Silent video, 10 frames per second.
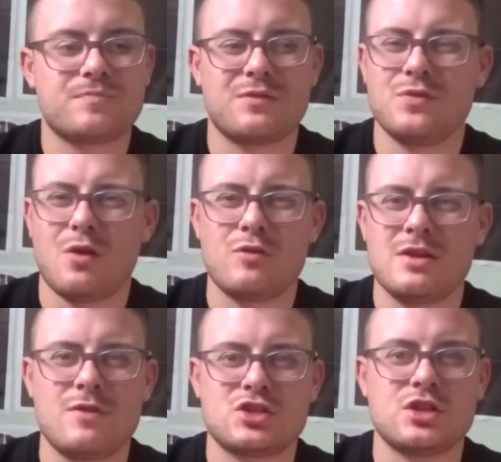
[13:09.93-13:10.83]
They've not
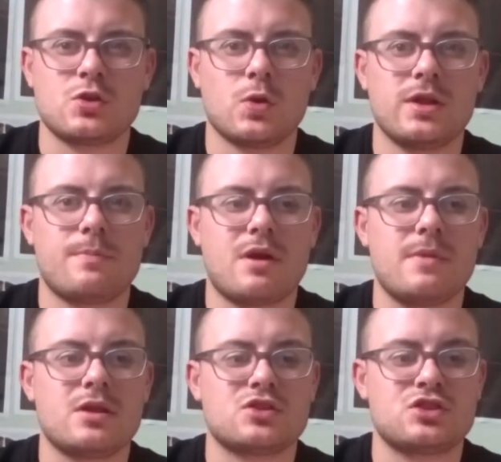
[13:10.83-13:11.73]
really registered a goal in the
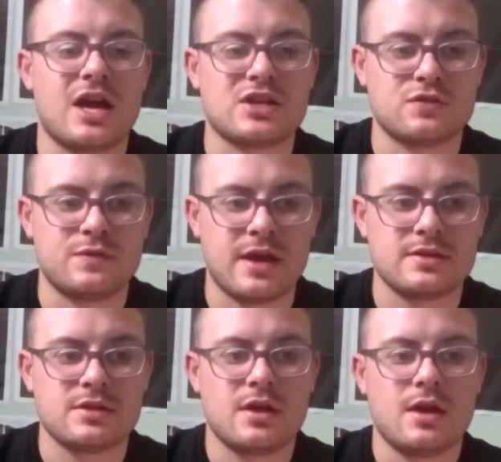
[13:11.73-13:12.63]
Premier League as of yet.